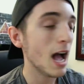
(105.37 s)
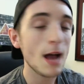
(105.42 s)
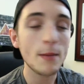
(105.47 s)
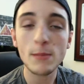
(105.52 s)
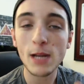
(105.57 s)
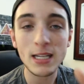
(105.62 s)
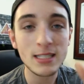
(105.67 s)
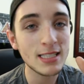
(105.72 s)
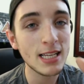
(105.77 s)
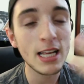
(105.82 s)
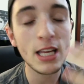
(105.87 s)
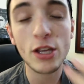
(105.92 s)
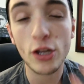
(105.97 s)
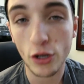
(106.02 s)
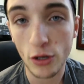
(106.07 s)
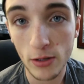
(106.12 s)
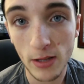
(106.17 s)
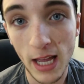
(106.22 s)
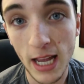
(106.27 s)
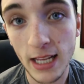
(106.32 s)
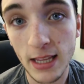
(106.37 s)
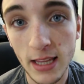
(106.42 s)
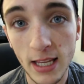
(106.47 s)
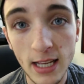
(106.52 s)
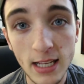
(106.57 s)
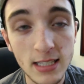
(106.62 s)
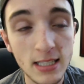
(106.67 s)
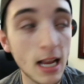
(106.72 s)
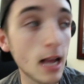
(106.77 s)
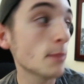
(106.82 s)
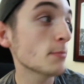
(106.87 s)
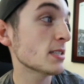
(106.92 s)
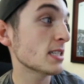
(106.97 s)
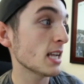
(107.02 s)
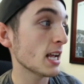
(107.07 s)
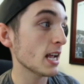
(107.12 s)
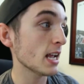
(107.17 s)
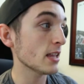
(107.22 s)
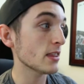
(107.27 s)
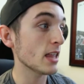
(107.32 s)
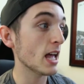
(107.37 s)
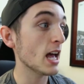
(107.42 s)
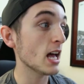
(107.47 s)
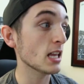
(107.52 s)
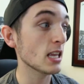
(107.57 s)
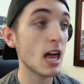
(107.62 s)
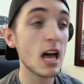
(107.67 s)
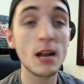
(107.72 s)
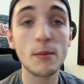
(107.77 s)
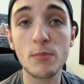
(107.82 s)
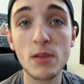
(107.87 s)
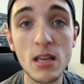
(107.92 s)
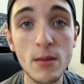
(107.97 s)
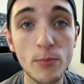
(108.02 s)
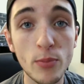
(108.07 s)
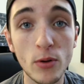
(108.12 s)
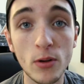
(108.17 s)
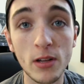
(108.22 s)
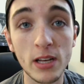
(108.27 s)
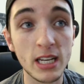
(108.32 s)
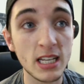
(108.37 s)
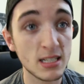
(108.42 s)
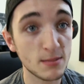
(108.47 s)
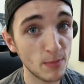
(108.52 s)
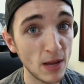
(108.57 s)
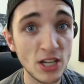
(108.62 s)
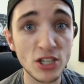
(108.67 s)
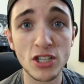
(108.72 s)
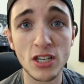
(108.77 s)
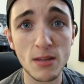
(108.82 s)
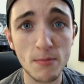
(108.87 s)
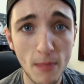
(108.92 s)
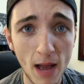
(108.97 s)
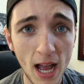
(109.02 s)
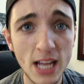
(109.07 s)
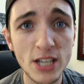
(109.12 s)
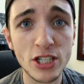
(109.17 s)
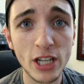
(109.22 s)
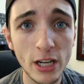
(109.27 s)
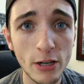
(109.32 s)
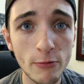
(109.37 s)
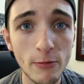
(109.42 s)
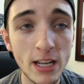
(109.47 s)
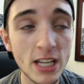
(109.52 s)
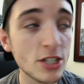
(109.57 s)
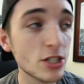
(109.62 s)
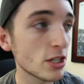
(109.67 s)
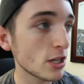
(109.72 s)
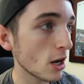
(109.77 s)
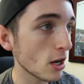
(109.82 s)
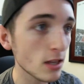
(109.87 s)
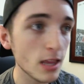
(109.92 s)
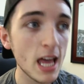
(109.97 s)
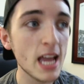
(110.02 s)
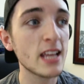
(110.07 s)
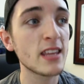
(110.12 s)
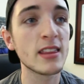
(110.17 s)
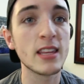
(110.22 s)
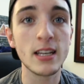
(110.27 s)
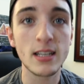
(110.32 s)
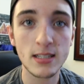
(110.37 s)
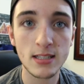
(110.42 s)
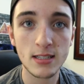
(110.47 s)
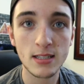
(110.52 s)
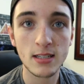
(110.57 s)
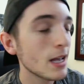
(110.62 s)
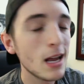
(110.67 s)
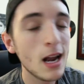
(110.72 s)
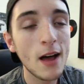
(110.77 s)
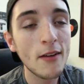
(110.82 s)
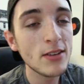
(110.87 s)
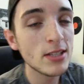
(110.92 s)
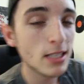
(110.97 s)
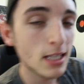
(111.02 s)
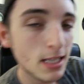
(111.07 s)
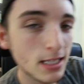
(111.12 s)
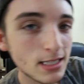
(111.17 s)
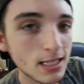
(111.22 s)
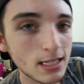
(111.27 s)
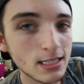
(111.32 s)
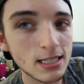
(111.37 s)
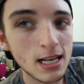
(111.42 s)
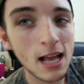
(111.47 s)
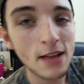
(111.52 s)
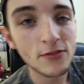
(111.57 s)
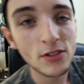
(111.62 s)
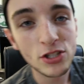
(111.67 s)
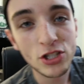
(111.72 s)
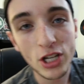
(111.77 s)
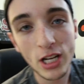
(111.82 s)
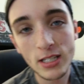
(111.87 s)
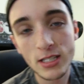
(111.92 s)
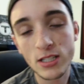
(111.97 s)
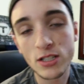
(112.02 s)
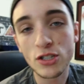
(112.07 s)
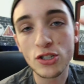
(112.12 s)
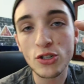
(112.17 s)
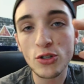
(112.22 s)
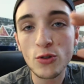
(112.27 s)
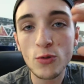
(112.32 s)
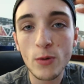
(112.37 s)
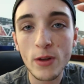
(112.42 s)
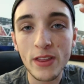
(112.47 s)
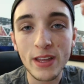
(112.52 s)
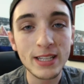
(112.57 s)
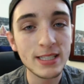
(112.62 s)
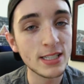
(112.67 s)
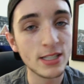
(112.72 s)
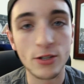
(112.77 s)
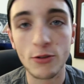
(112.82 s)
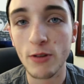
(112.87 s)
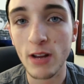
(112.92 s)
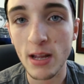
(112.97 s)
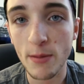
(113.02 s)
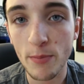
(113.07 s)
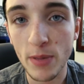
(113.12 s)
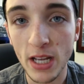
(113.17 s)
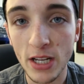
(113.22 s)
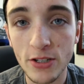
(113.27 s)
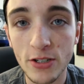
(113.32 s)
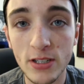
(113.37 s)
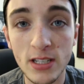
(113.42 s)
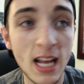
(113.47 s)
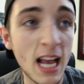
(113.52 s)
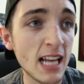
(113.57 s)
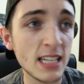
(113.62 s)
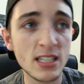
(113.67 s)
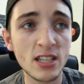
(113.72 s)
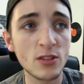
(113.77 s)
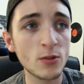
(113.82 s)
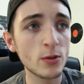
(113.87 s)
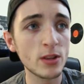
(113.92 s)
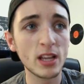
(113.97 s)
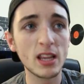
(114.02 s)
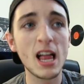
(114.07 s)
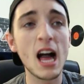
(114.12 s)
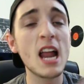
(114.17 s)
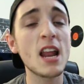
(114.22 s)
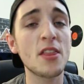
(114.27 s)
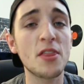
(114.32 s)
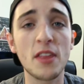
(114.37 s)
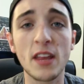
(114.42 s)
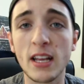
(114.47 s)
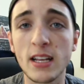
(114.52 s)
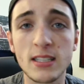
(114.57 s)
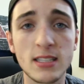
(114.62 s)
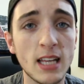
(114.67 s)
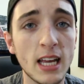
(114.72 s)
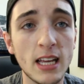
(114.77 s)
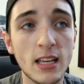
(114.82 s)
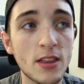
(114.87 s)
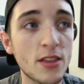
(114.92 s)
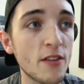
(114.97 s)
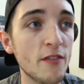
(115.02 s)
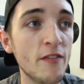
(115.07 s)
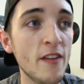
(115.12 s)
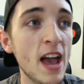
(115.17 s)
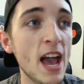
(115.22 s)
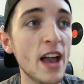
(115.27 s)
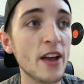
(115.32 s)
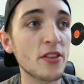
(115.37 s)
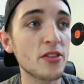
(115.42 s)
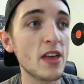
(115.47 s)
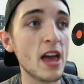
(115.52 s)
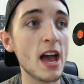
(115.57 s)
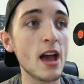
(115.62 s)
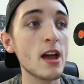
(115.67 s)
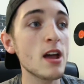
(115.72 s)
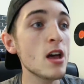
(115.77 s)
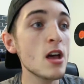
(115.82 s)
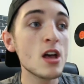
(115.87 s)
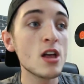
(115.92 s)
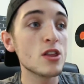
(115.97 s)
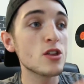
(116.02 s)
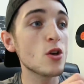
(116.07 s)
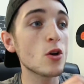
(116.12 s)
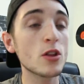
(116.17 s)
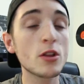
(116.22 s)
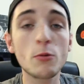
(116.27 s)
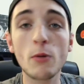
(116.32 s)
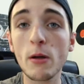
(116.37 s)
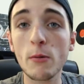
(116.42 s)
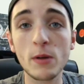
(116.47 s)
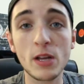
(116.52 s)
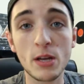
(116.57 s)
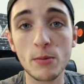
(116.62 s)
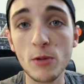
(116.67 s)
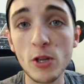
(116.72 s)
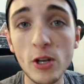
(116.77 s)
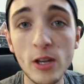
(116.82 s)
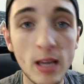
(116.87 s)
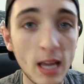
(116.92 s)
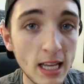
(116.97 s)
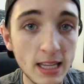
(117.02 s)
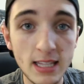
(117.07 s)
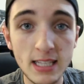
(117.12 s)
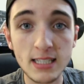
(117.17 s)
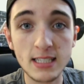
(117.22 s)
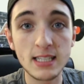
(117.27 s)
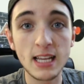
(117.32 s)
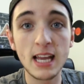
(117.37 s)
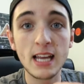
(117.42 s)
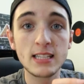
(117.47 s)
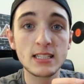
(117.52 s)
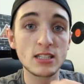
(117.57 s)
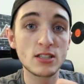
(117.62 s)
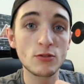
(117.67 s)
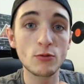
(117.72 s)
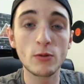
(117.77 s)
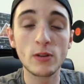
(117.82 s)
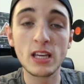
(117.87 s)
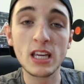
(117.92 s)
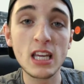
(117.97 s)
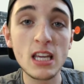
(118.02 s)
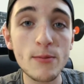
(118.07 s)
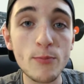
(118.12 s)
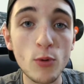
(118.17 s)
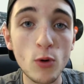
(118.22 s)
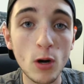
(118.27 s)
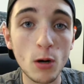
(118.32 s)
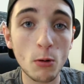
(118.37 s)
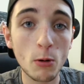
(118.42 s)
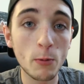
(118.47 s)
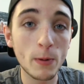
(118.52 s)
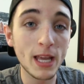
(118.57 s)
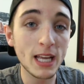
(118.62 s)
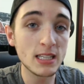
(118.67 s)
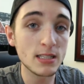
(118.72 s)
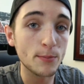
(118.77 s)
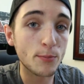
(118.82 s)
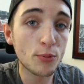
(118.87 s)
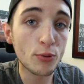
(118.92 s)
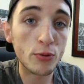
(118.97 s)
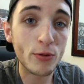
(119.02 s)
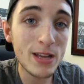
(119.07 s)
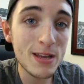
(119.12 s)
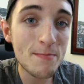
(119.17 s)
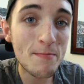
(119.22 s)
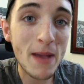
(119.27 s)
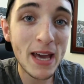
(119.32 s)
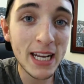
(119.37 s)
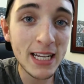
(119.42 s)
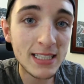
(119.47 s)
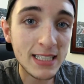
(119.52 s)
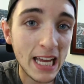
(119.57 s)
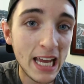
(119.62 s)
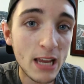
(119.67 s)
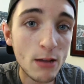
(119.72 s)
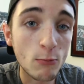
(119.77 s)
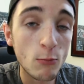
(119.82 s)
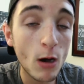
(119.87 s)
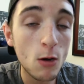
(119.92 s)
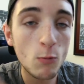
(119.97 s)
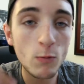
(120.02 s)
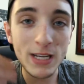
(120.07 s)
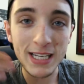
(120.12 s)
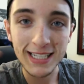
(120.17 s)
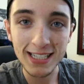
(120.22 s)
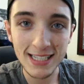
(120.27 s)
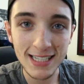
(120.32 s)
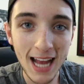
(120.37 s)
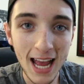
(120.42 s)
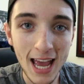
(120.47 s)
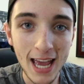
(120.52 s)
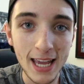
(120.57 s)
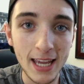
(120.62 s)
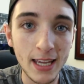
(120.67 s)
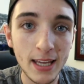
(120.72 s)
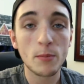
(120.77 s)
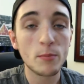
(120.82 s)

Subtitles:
I'm not saying you're like this, I'm saying that a lot of people, and especially my generation, are like this. And obviously this doesn't have to just do with Instagram pictures, it has to do with a lot of things, like the fact that the only way we communicate these days is through a keyboard where we get to premeditate what we say.